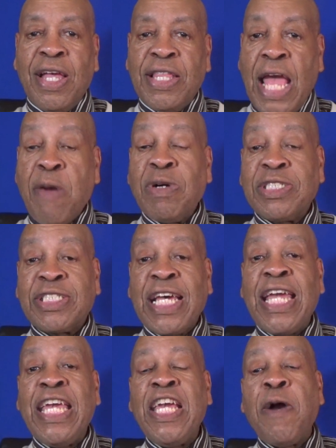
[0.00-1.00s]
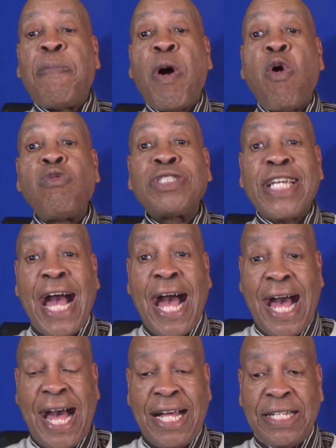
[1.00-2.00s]
They would say he opposed
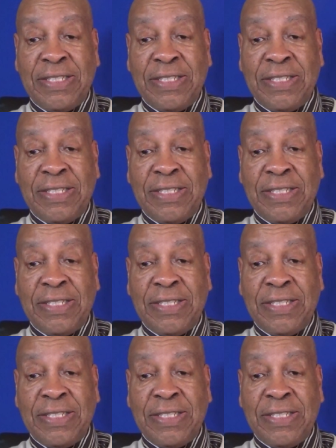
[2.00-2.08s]
God.